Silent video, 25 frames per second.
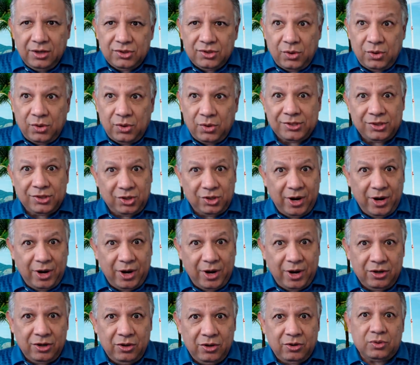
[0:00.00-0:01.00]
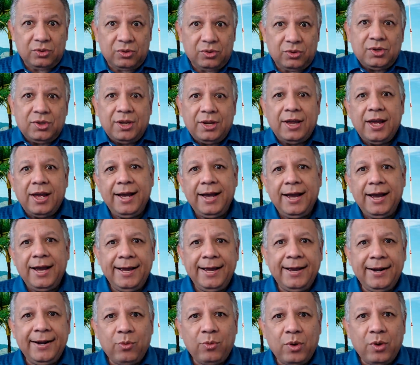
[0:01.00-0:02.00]
So that's the great news.
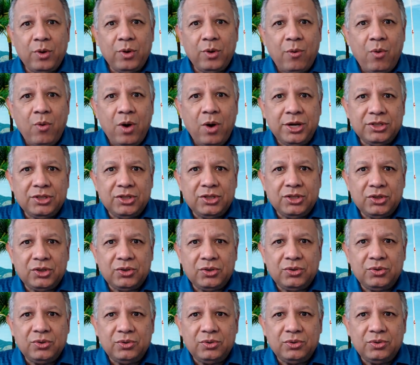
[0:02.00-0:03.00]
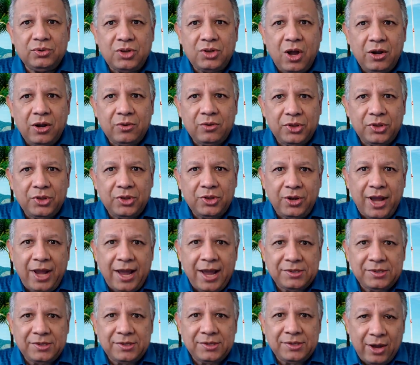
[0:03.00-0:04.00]
And what I wanted to talk with you
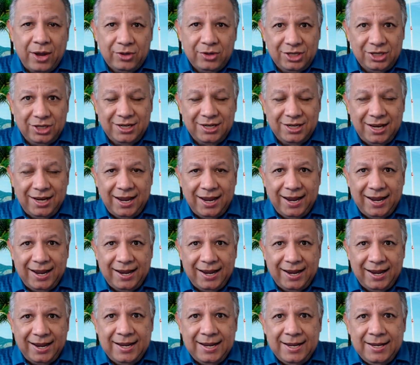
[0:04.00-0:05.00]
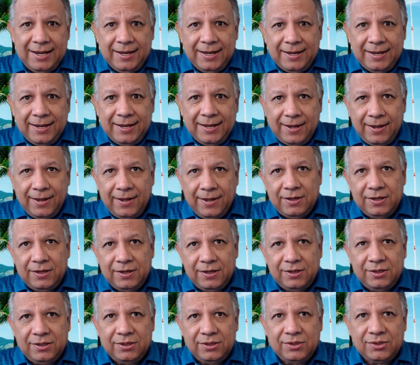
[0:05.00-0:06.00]
guys about today
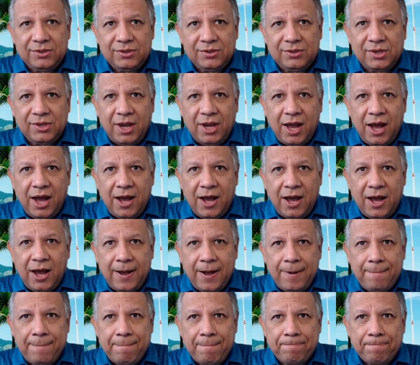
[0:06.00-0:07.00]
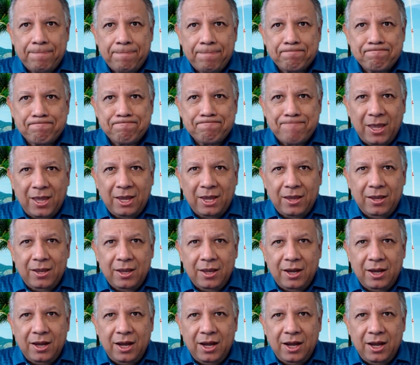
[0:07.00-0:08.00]
is um,
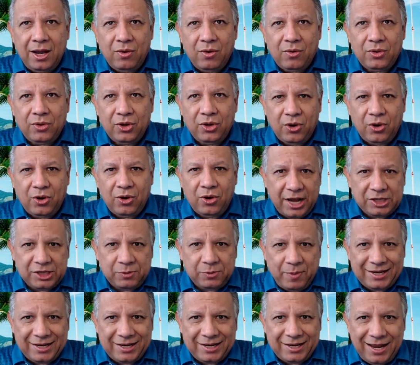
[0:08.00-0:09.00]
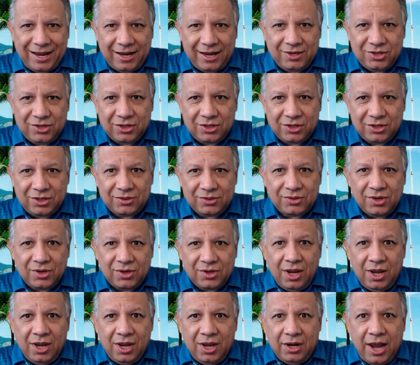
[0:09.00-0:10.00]
uh, your expectations.